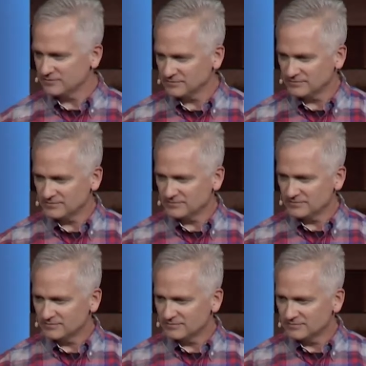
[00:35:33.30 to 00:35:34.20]

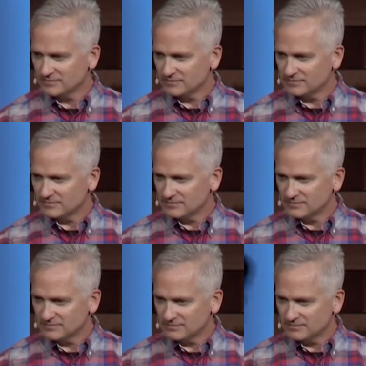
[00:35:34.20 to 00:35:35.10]

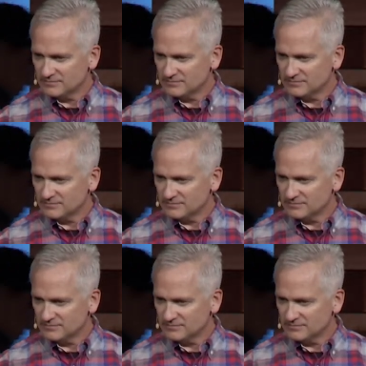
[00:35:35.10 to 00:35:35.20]
(no one is talking)